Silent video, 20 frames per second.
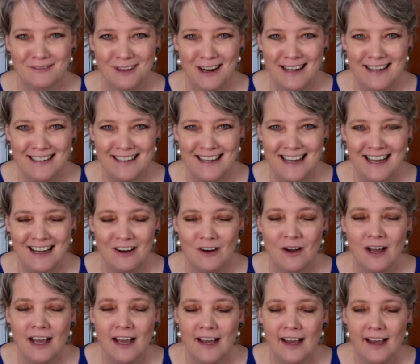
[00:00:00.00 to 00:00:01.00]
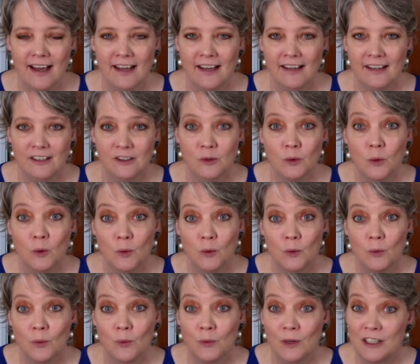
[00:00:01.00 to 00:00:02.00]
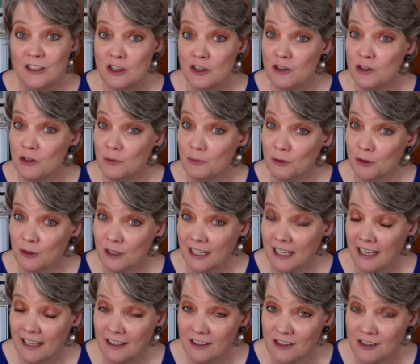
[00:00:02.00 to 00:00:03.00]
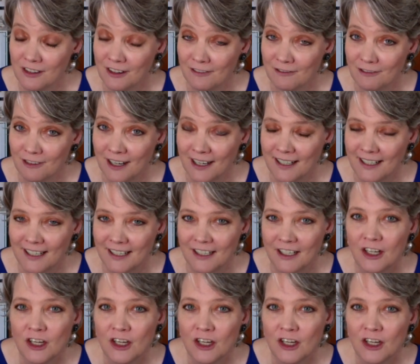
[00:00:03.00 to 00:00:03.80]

right now, and it's a new moon in Cancer on Friday.